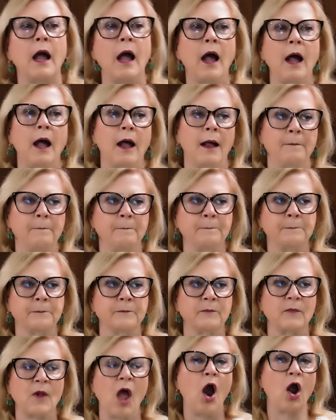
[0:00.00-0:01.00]
um,
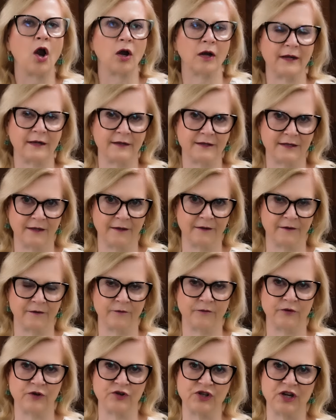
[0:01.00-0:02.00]
Arlington,
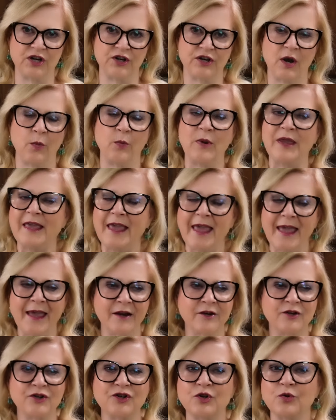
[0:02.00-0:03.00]
Virginia. We
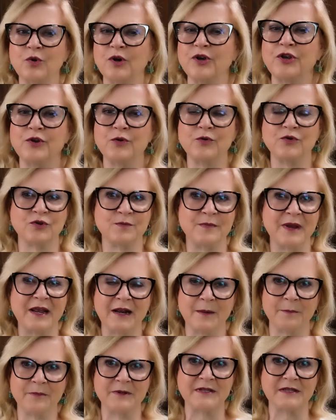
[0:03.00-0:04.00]
can't do a huge
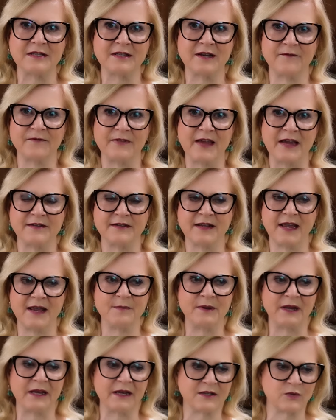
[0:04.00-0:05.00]
meetup and stuff that
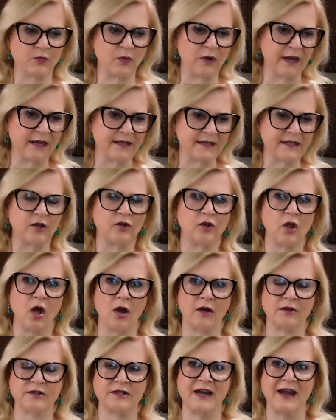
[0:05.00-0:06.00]
day because we're, it's a
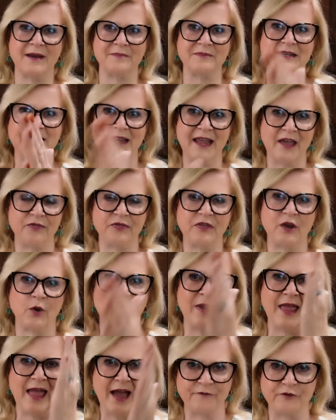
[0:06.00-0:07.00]
long time to get there.
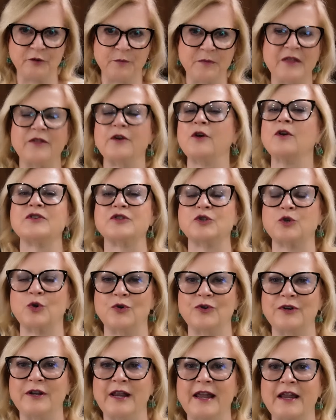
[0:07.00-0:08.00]
We have to be there a
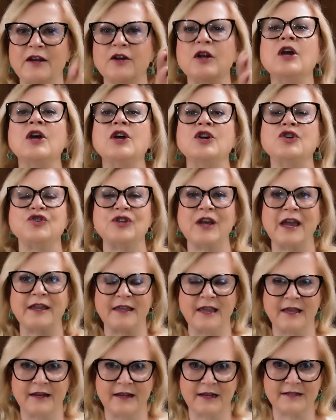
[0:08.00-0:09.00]
certain date,
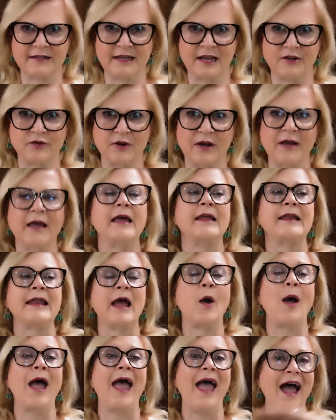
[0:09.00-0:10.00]
check in, et cetera.
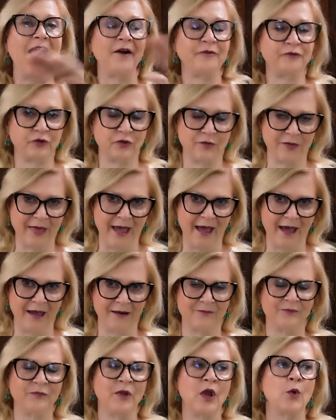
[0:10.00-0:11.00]
Now, after
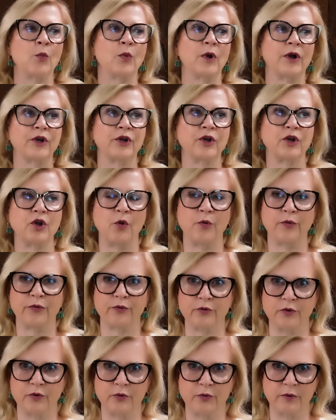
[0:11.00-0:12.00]
that, we're going to go
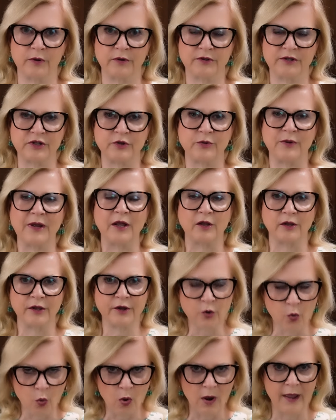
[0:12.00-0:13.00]
through to
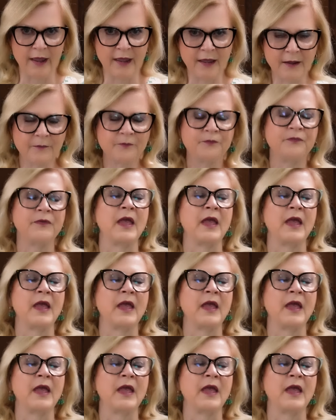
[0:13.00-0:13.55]
Illinois,